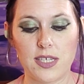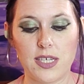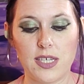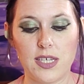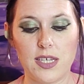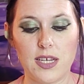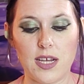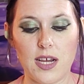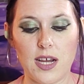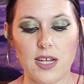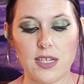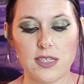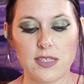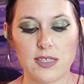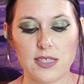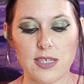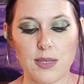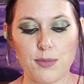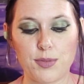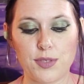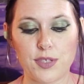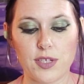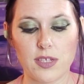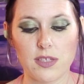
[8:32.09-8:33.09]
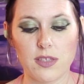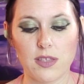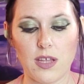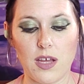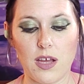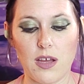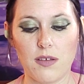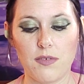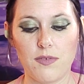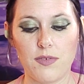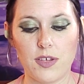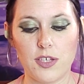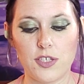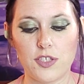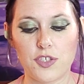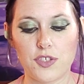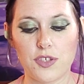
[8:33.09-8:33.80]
key concepts are love,